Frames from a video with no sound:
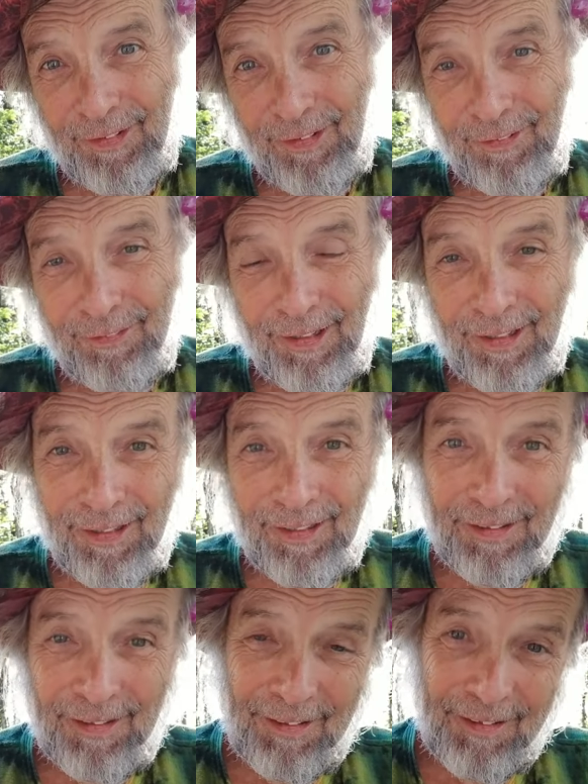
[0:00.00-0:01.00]
So,
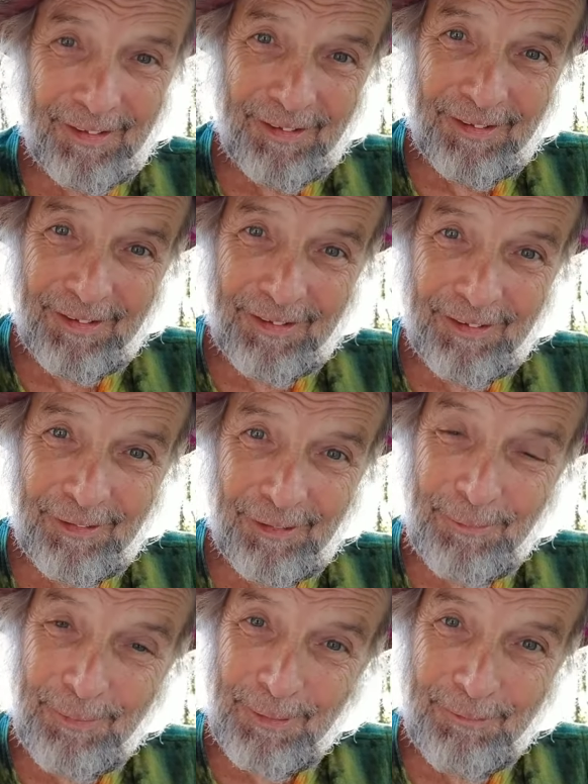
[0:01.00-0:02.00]
uh,
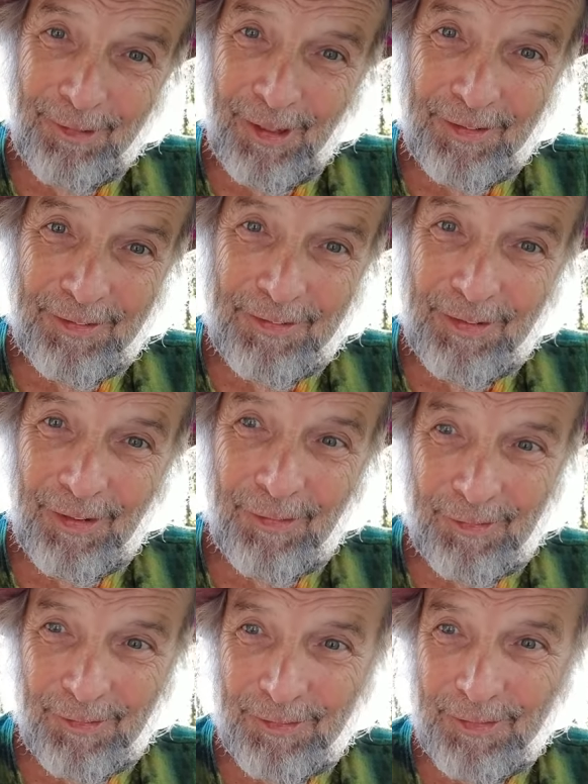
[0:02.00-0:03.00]
Opium Dragon
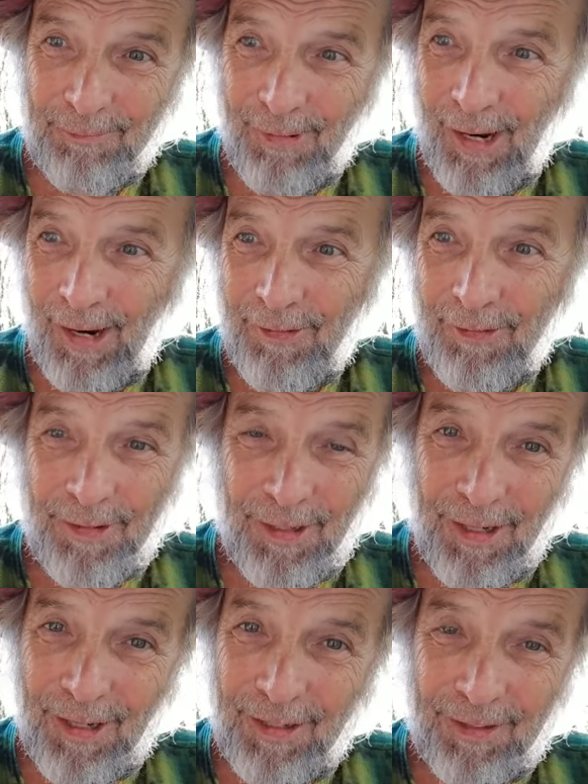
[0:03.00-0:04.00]
tells us about
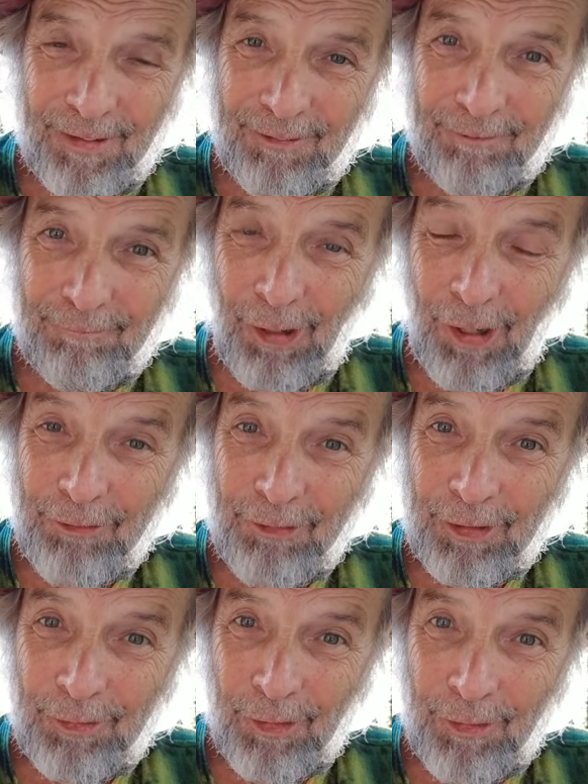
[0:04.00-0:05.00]
uh,
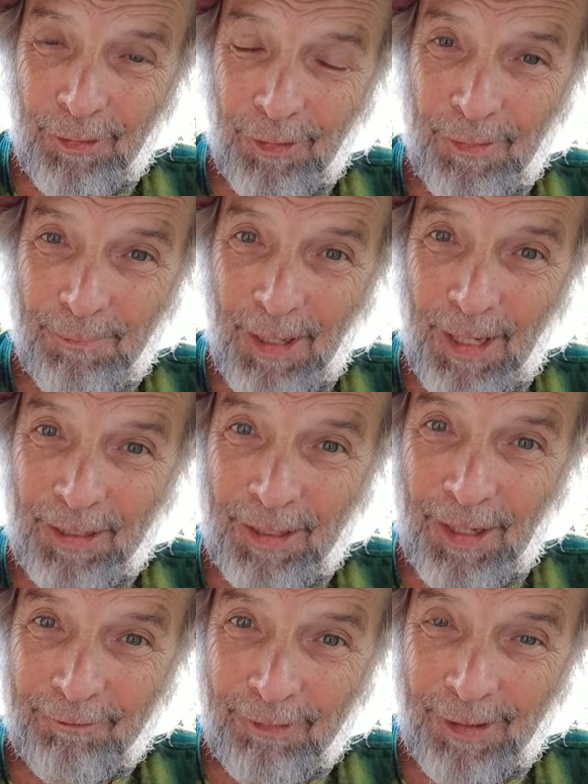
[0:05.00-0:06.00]
wandering north of the
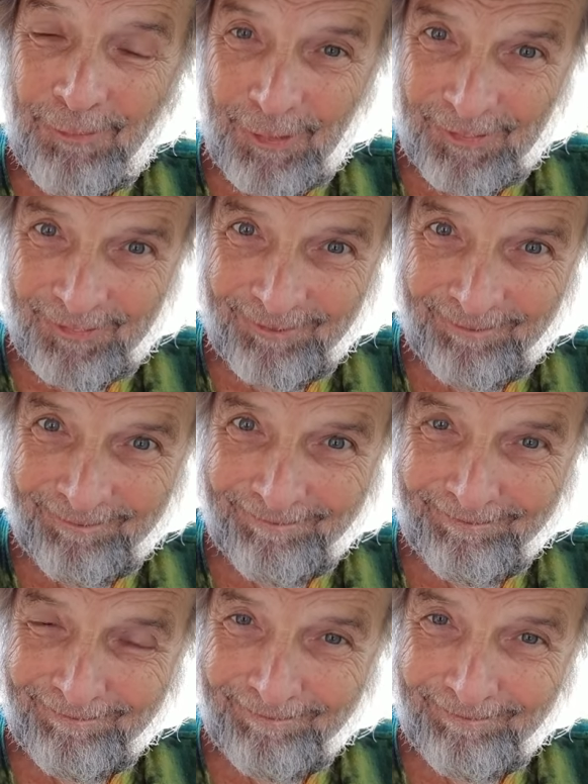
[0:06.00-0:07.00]
Mekong River.
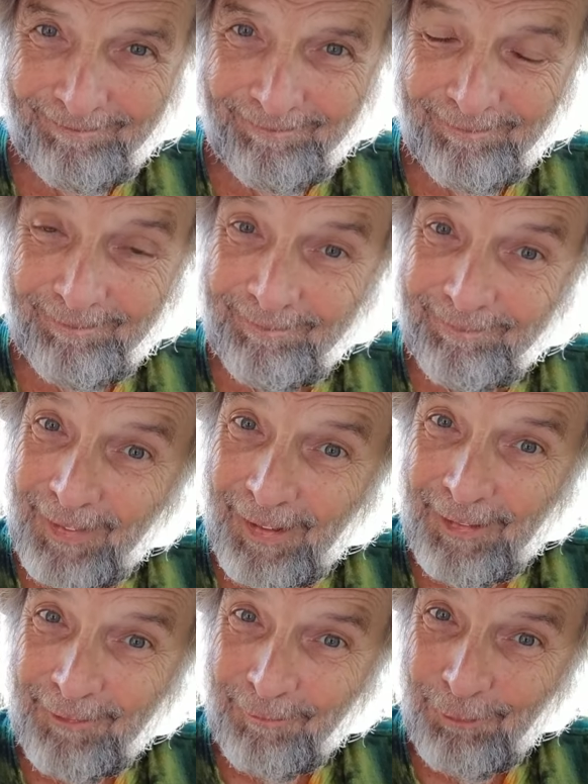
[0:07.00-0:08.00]

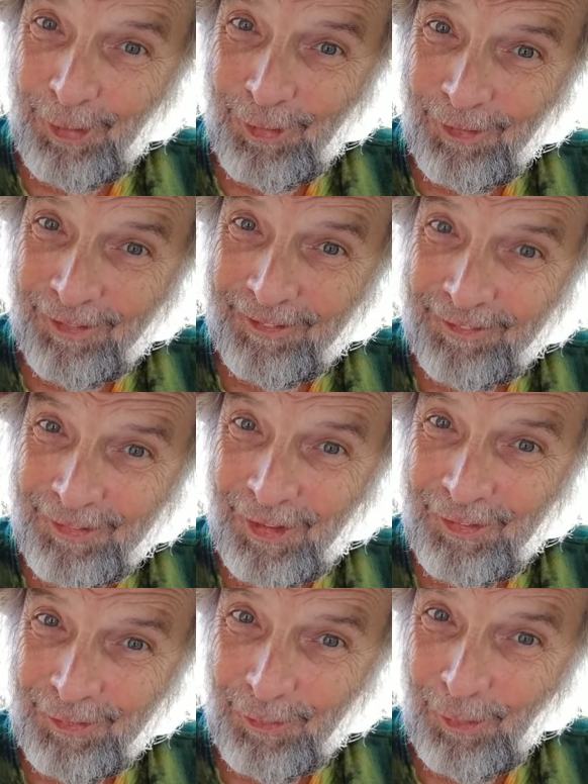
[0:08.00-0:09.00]
And we're
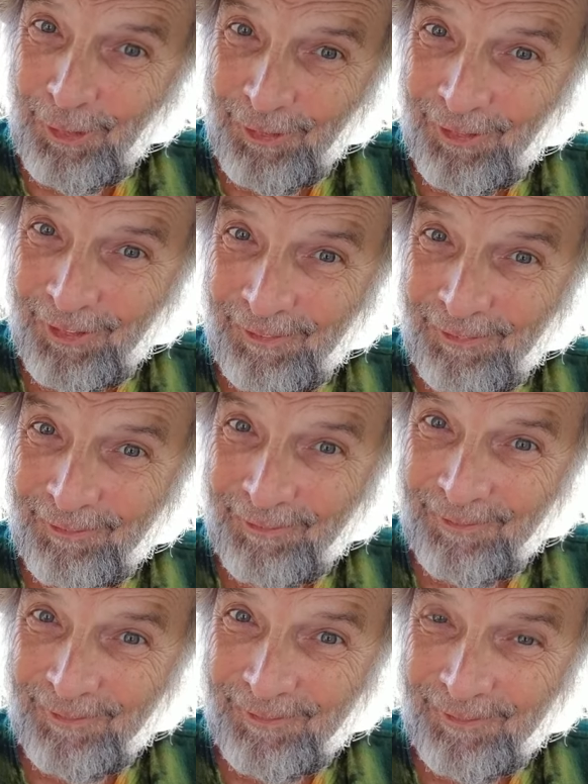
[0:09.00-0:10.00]
just north of
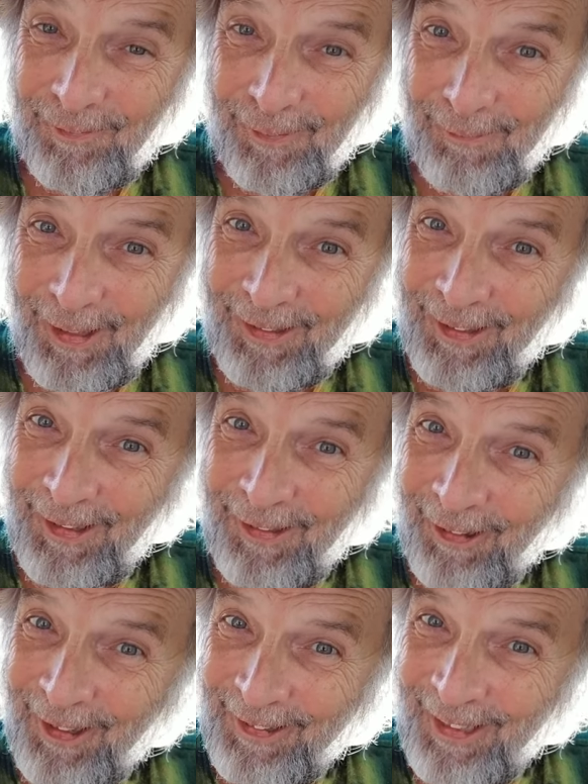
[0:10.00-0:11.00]
the Mekong
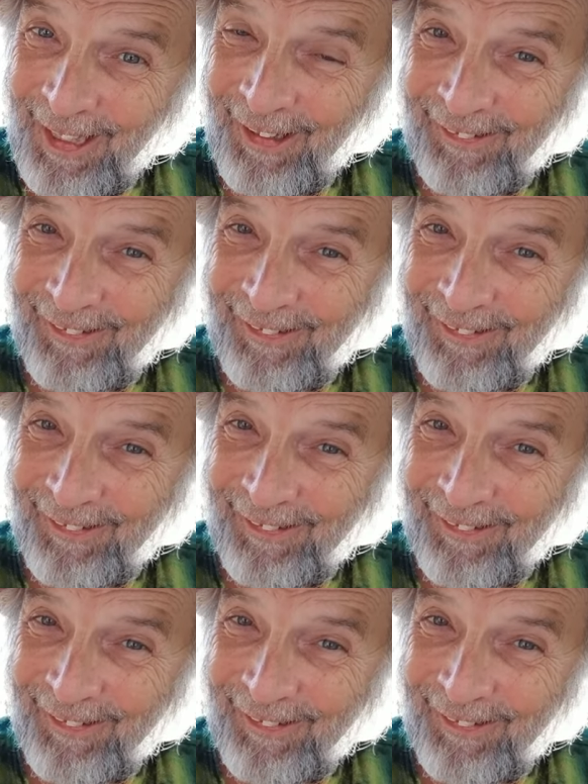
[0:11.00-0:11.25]
right now.